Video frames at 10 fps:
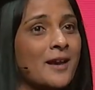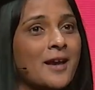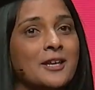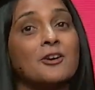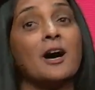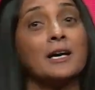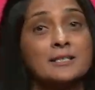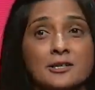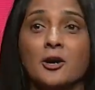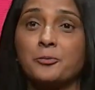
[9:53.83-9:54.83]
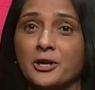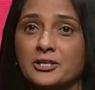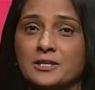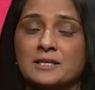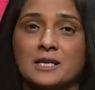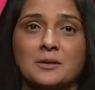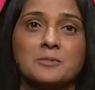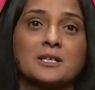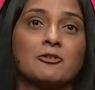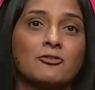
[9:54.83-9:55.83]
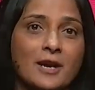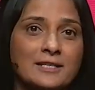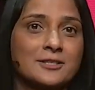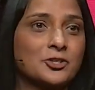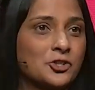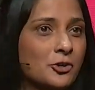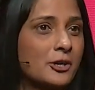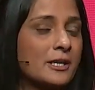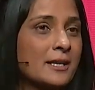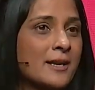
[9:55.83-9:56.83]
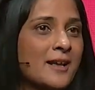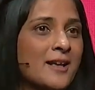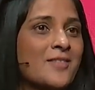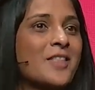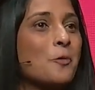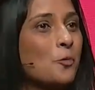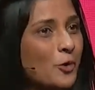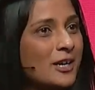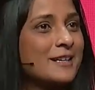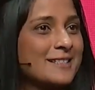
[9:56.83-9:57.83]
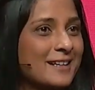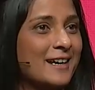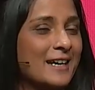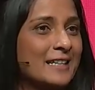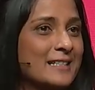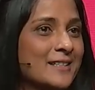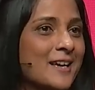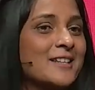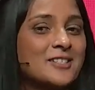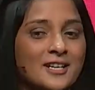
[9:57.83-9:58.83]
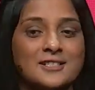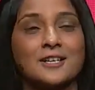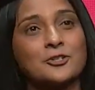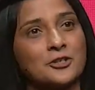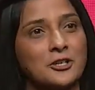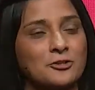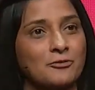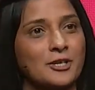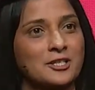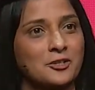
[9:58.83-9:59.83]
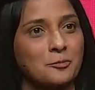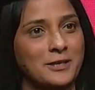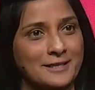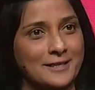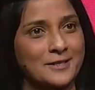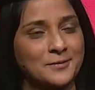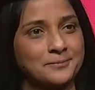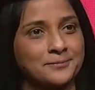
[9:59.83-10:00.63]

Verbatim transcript: and your IT operations teams can rest assured that work is aligned and doesn't introduce risk to the business.